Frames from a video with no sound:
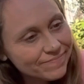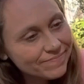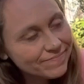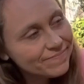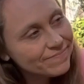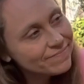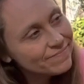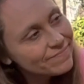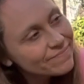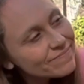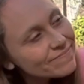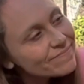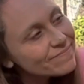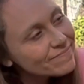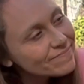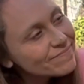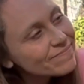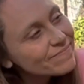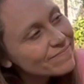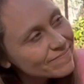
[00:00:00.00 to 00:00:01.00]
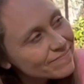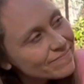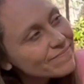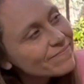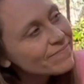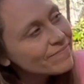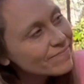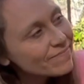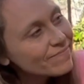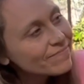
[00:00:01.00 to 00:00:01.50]

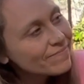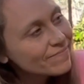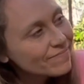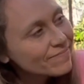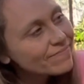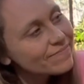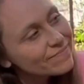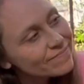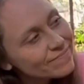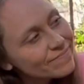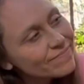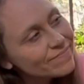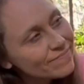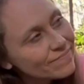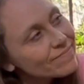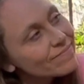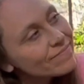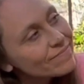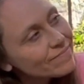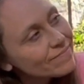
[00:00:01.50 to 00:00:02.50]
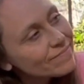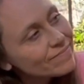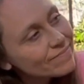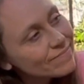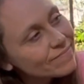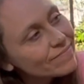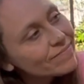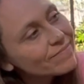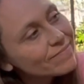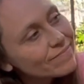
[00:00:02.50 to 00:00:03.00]

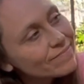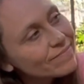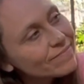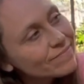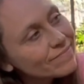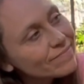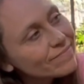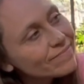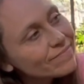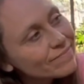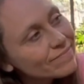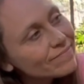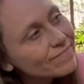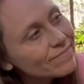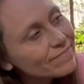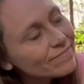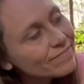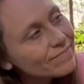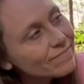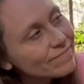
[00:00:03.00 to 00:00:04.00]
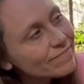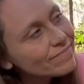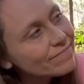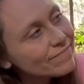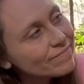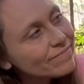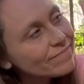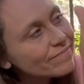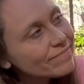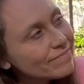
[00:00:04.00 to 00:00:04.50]

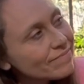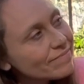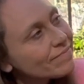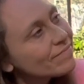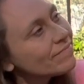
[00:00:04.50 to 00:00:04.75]
[no speech]